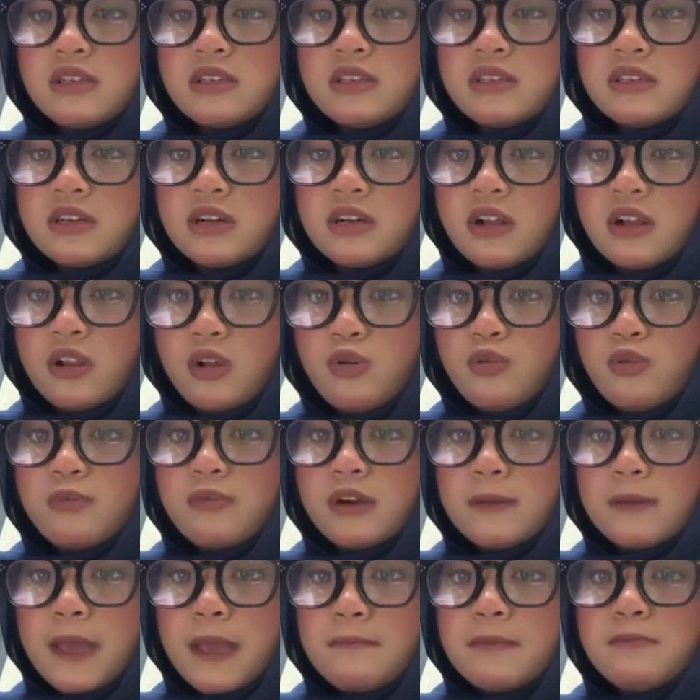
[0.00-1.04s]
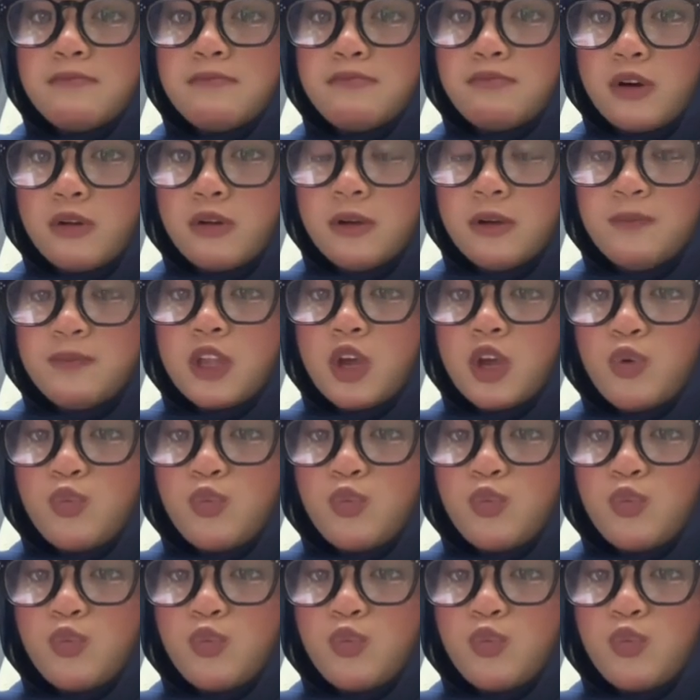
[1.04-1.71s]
this is a low prepayment problem,